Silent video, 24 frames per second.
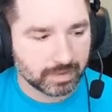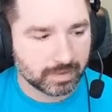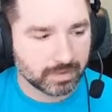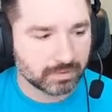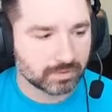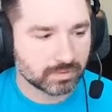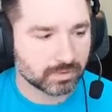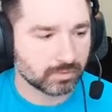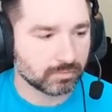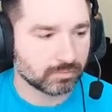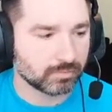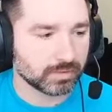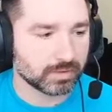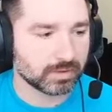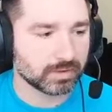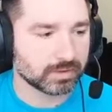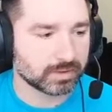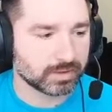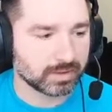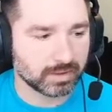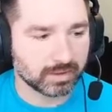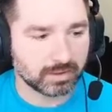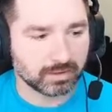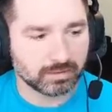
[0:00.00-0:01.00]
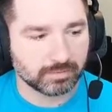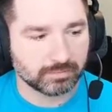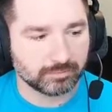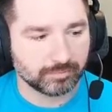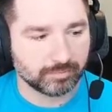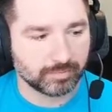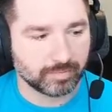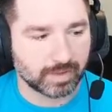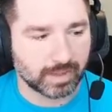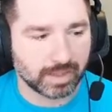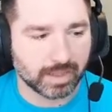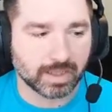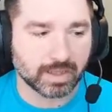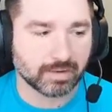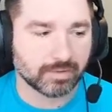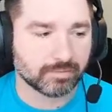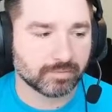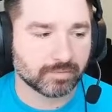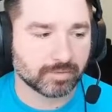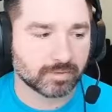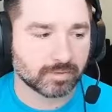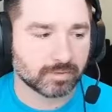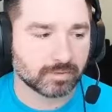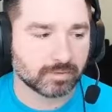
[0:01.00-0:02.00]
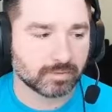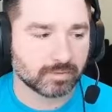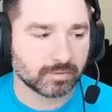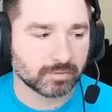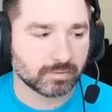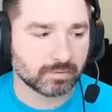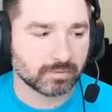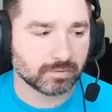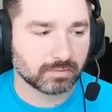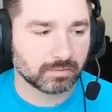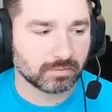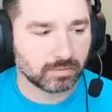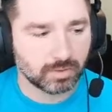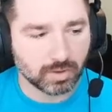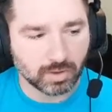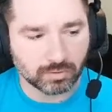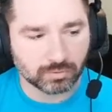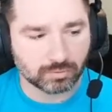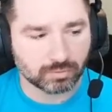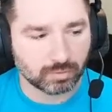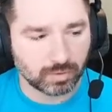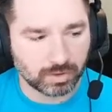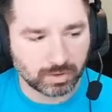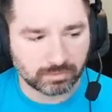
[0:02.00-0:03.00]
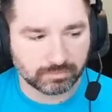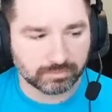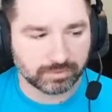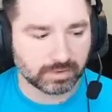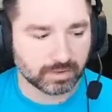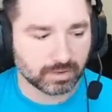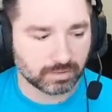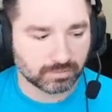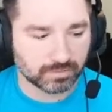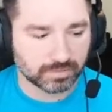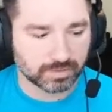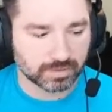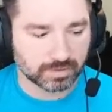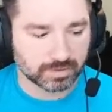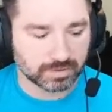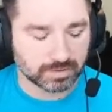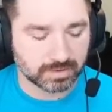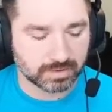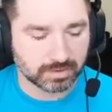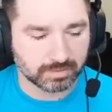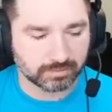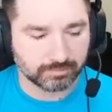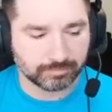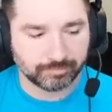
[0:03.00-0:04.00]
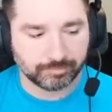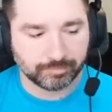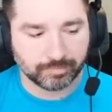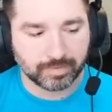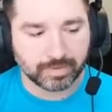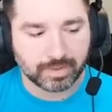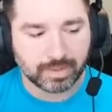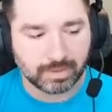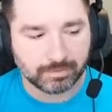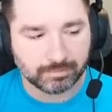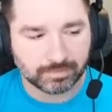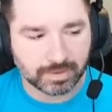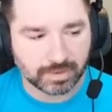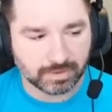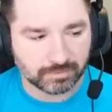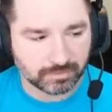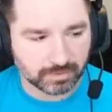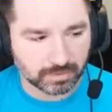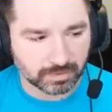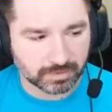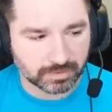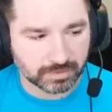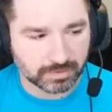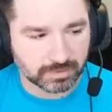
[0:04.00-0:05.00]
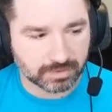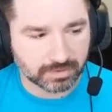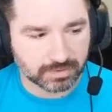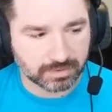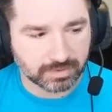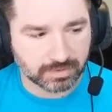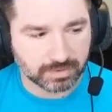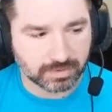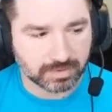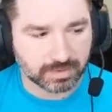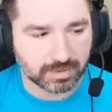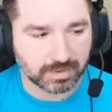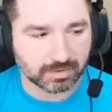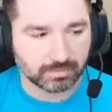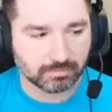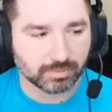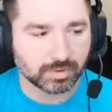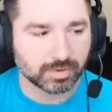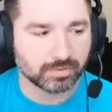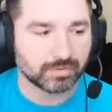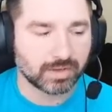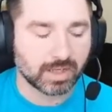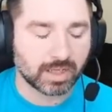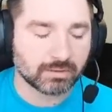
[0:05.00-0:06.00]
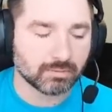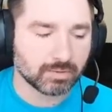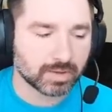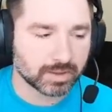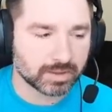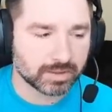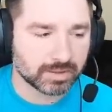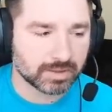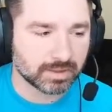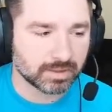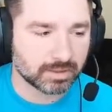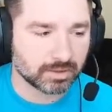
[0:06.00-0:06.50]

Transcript: So if we look here, I have Node 12 and Node 16. I'm defaulting to 16, but if I wanted to